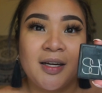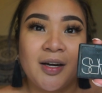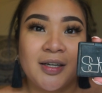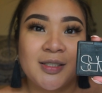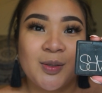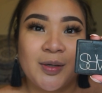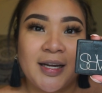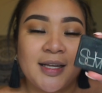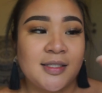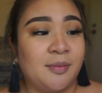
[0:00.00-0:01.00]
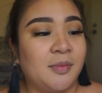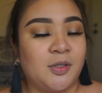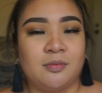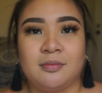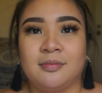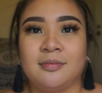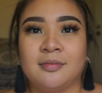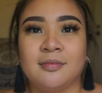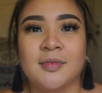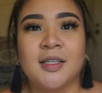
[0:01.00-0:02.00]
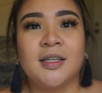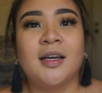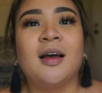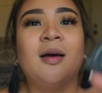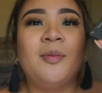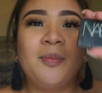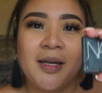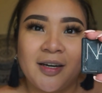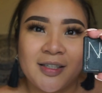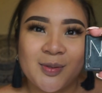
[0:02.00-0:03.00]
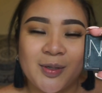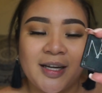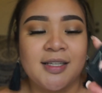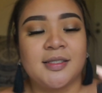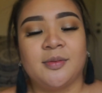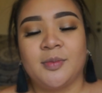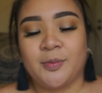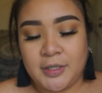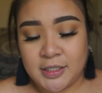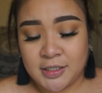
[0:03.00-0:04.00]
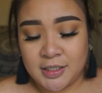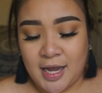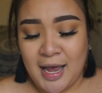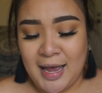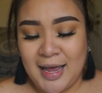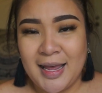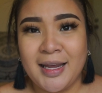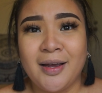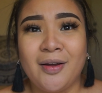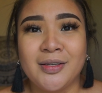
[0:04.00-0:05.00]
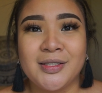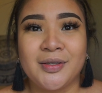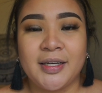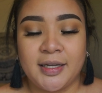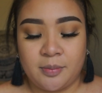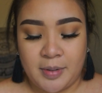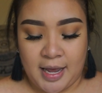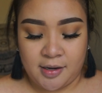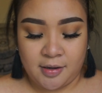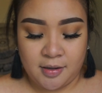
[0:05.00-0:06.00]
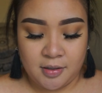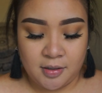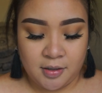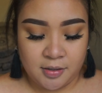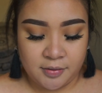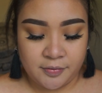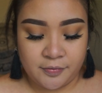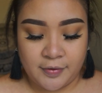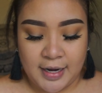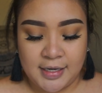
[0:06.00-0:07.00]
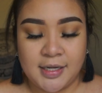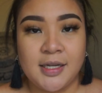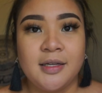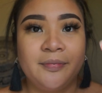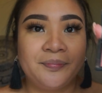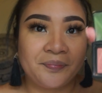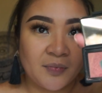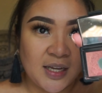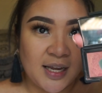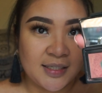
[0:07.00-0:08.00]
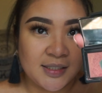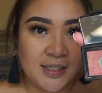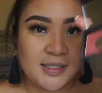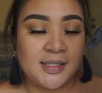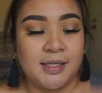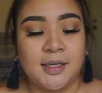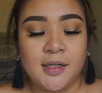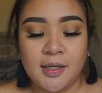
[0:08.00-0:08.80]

NARS orgasm oh my NARS orgasm, which I also hit pan on already, as you can see.